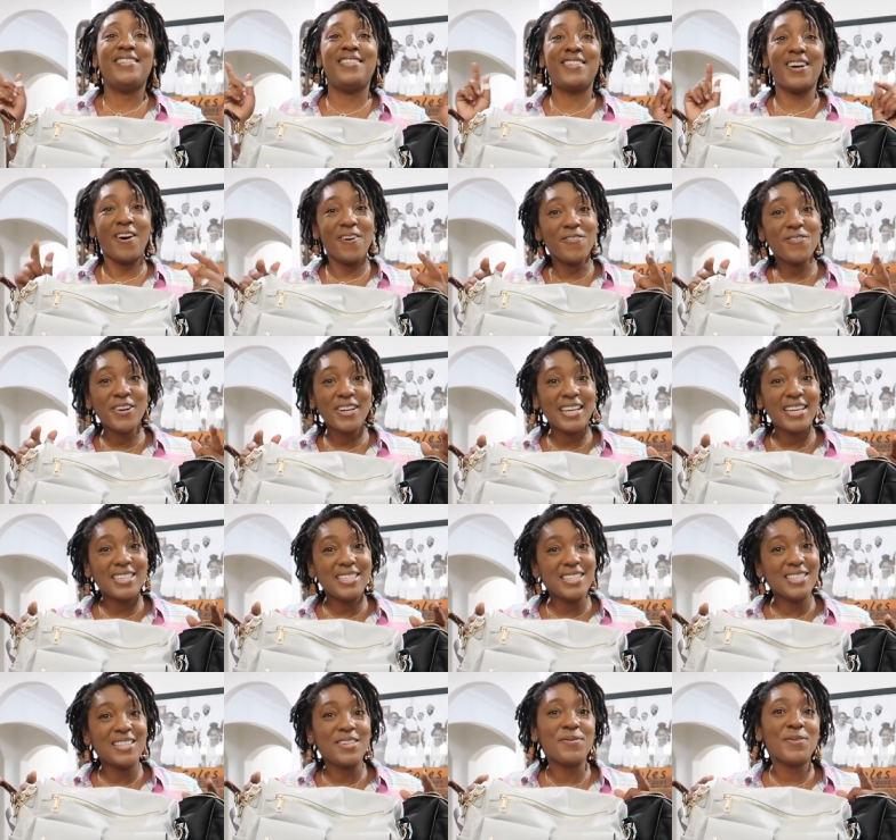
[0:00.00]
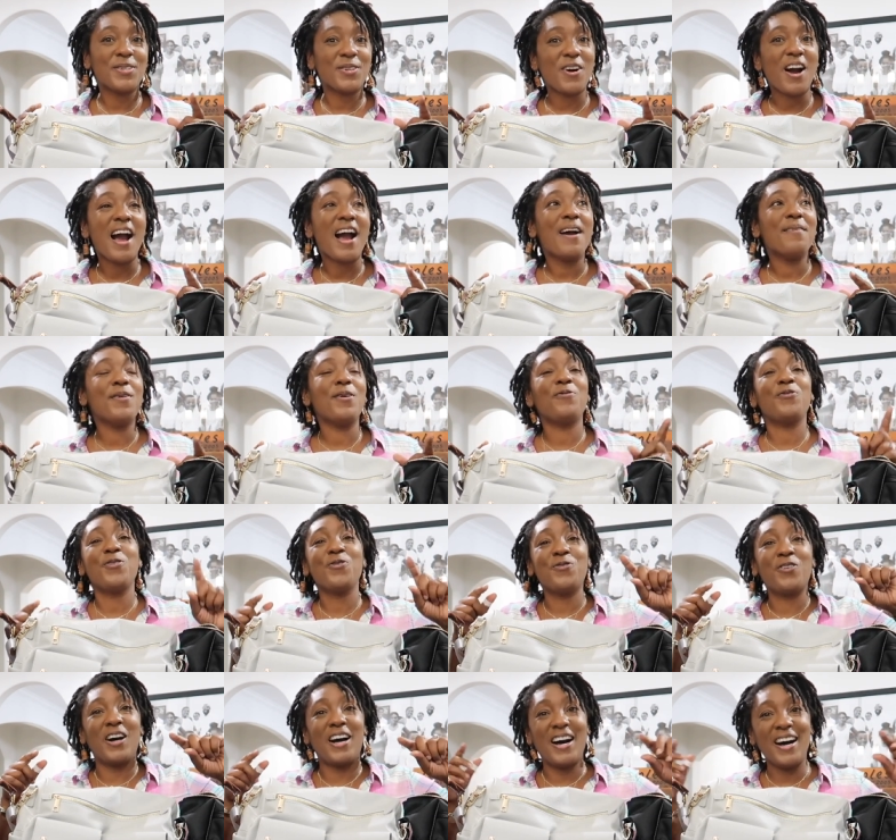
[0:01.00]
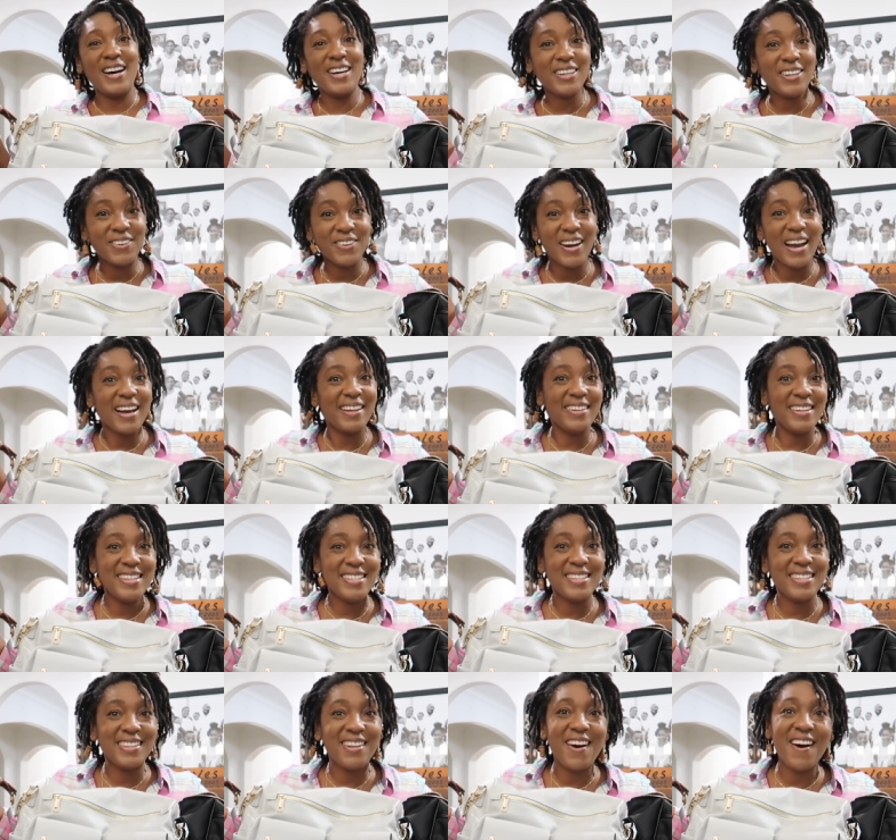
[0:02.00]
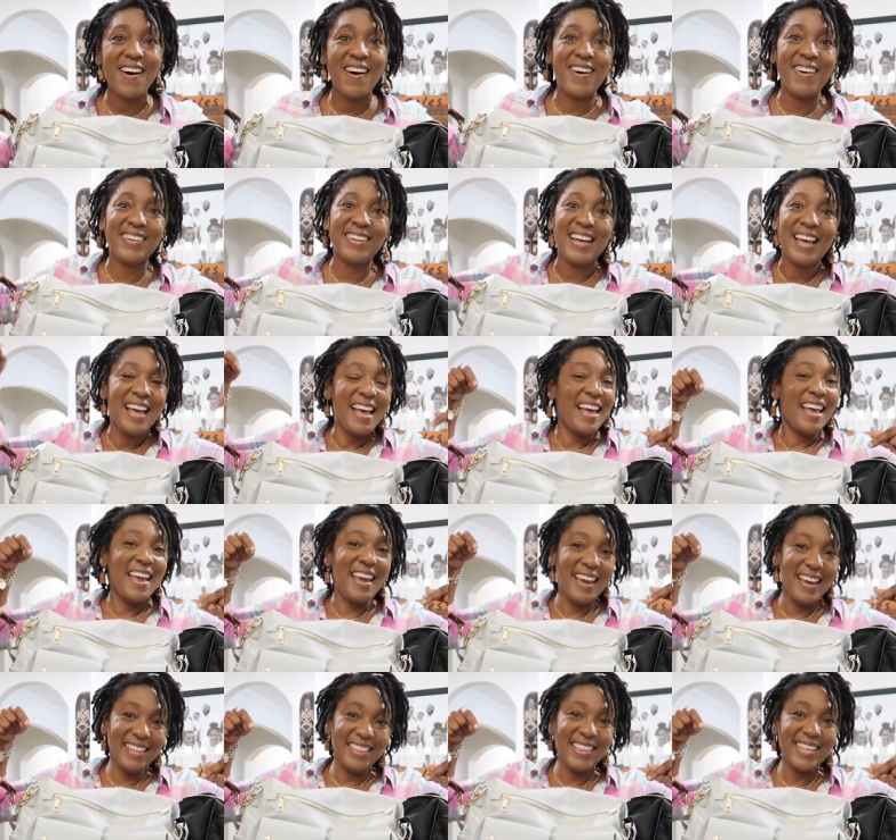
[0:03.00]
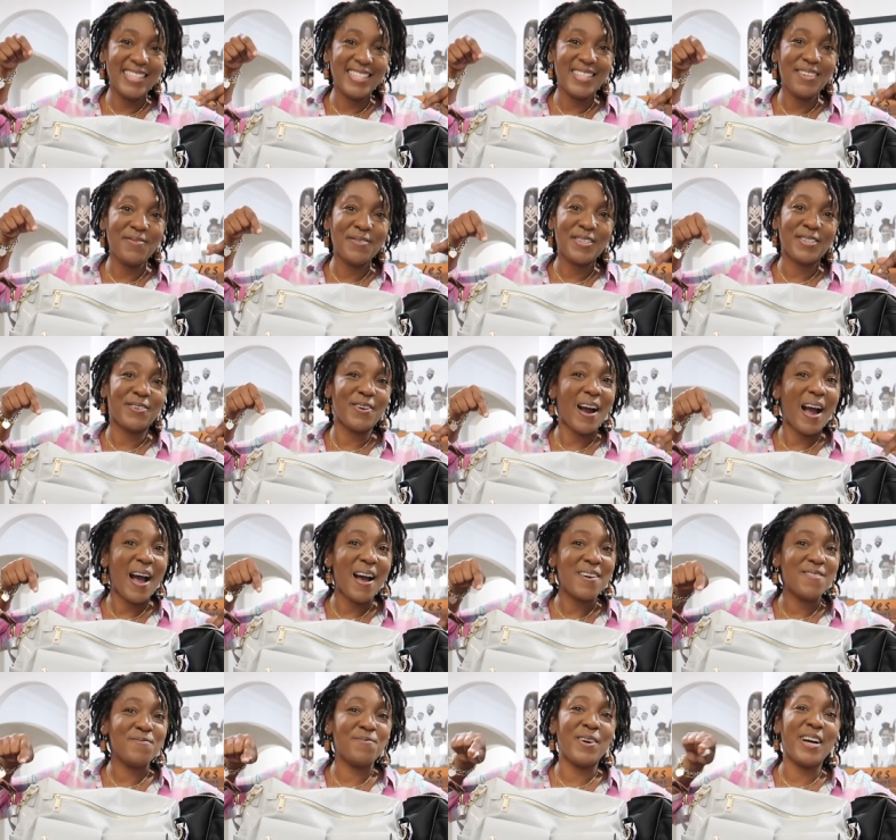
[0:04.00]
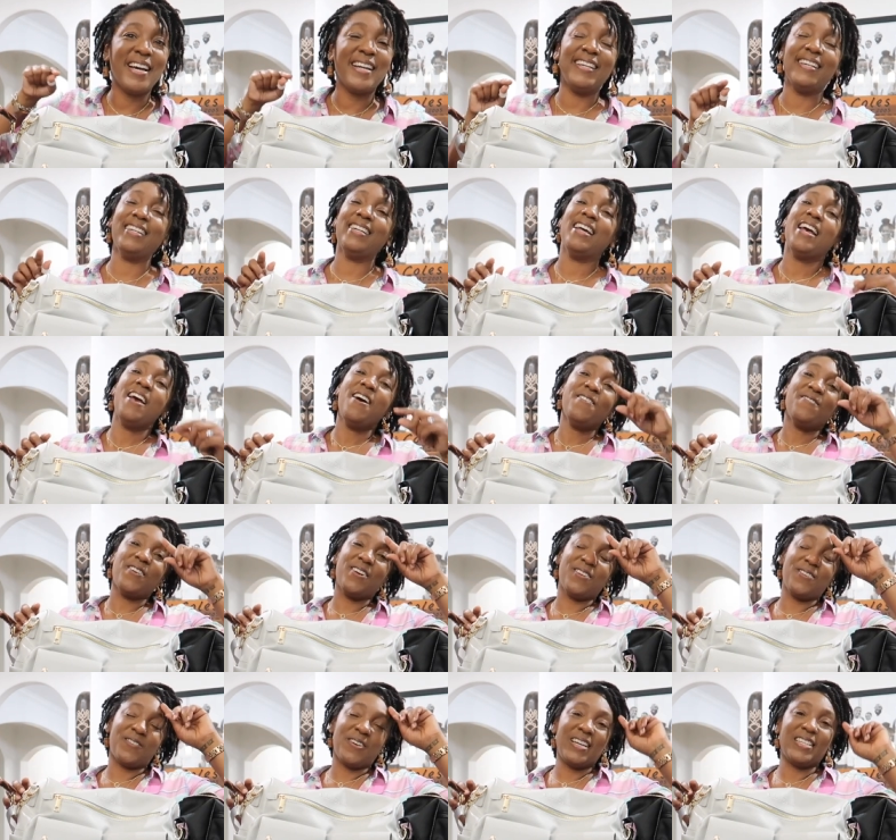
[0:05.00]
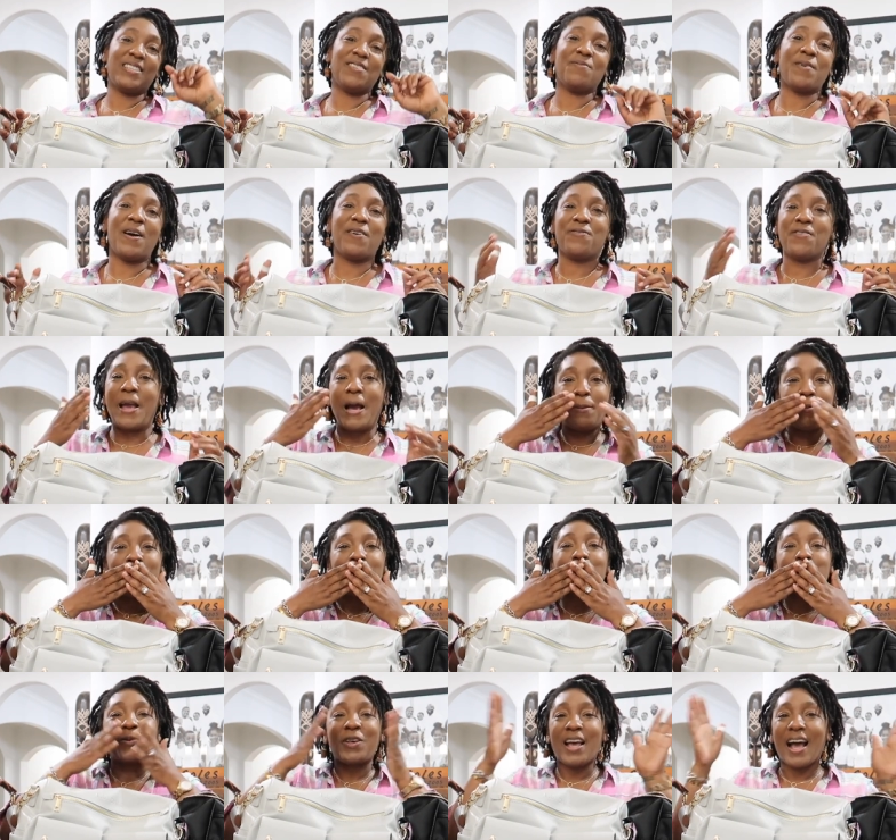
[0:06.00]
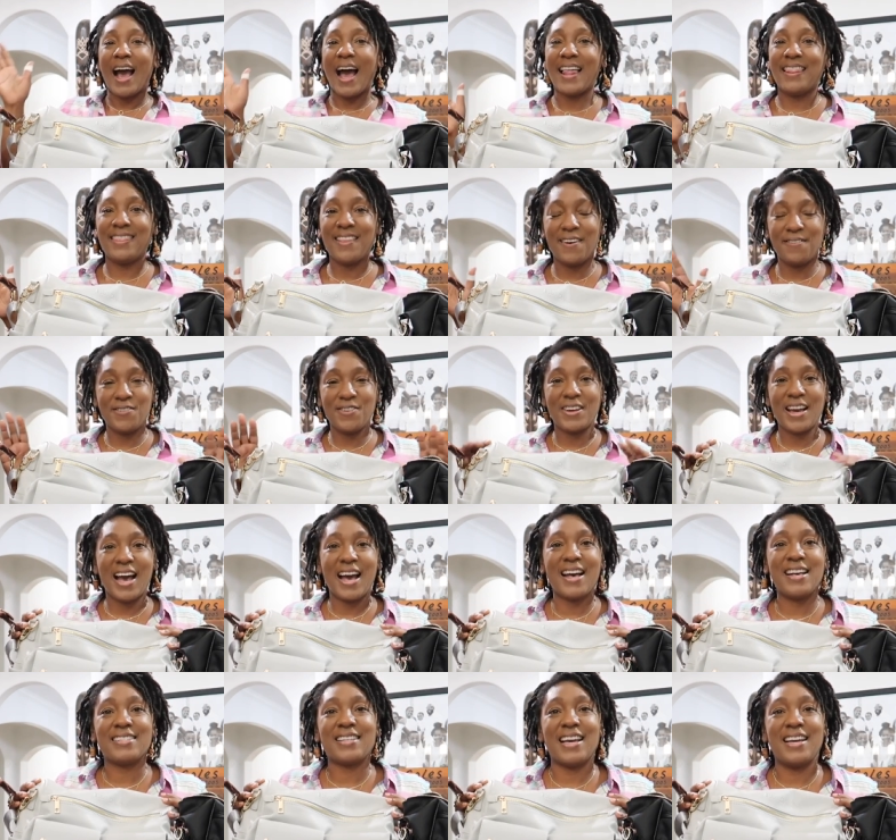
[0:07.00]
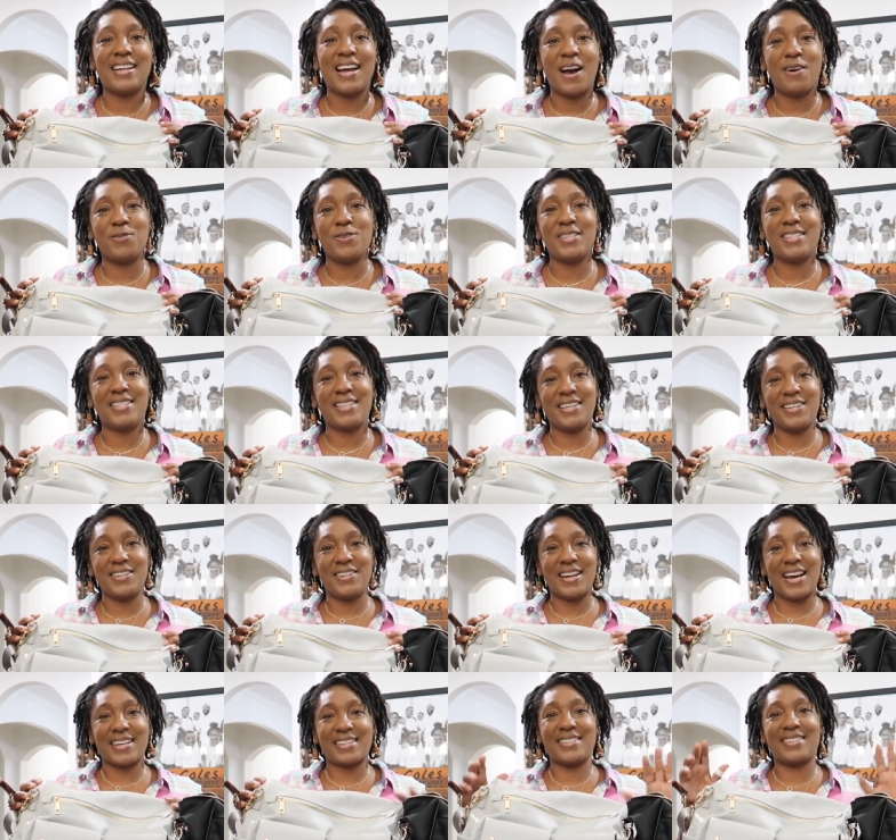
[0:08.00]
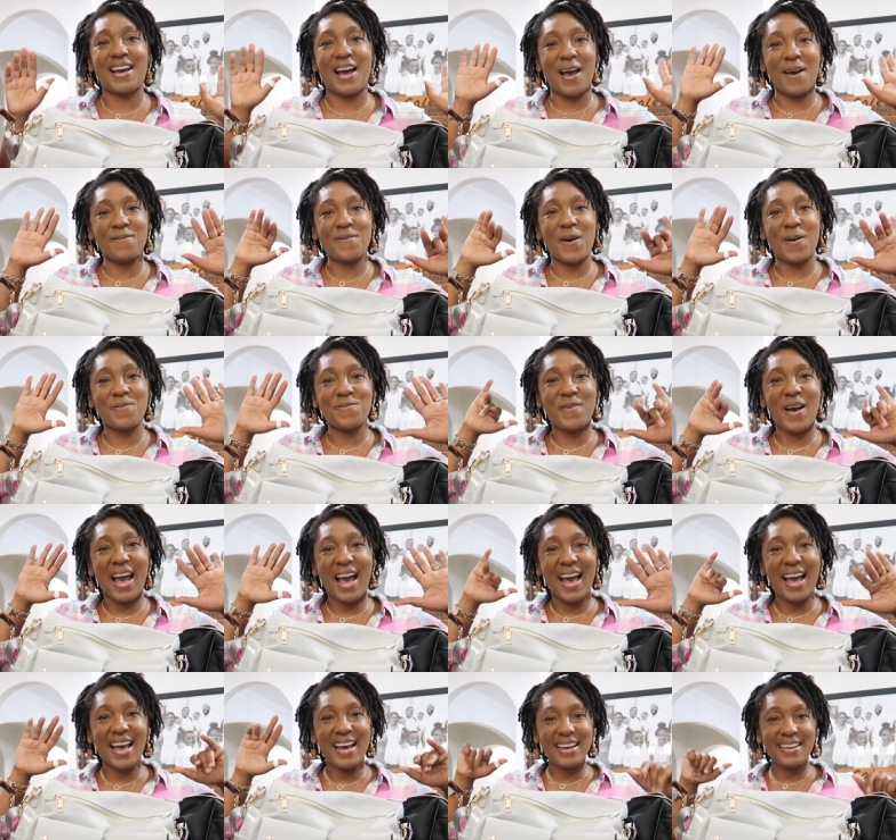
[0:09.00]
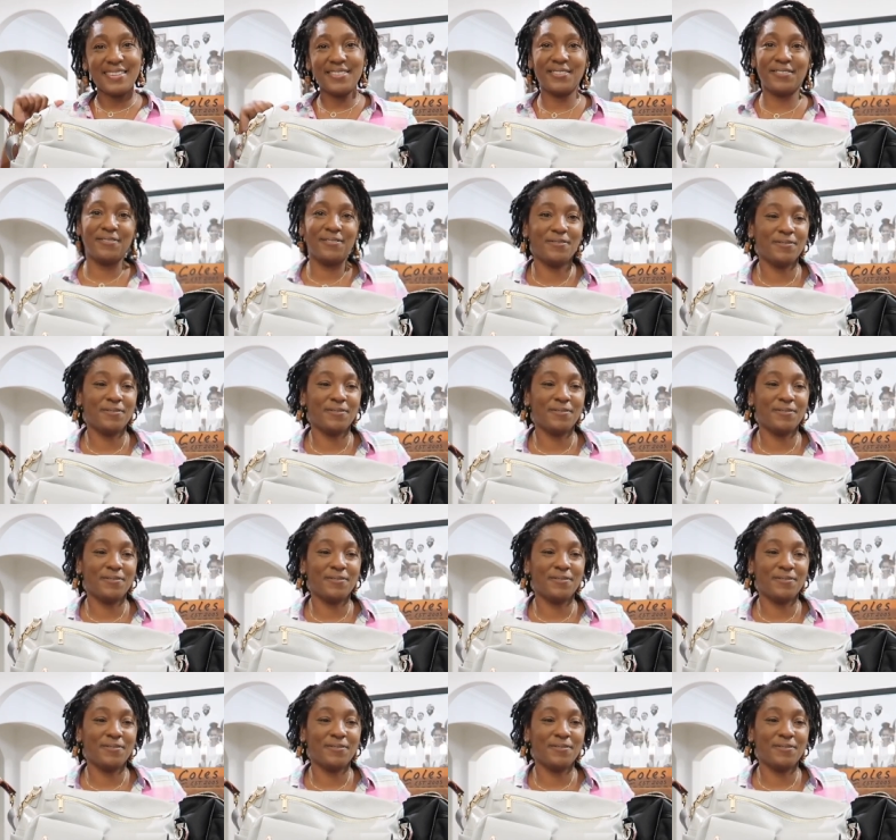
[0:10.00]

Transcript: Don't forget to subscribe if you've hung around this long. Hit the subscribe button for the rest of my family. I love you guys, and I will see you next time. Bye.